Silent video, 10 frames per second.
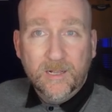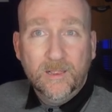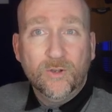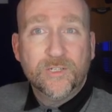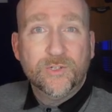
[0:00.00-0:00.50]

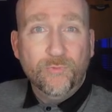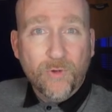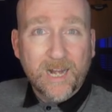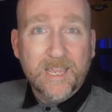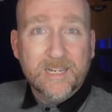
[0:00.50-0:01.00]
Look
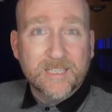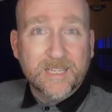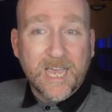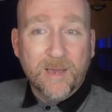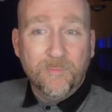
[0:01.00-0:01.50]
directly into the
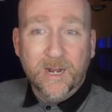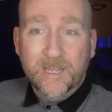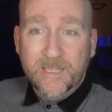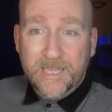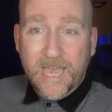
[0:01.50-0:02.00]

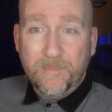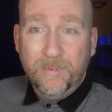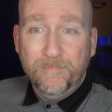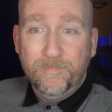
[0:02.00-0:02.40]
camera. Yep.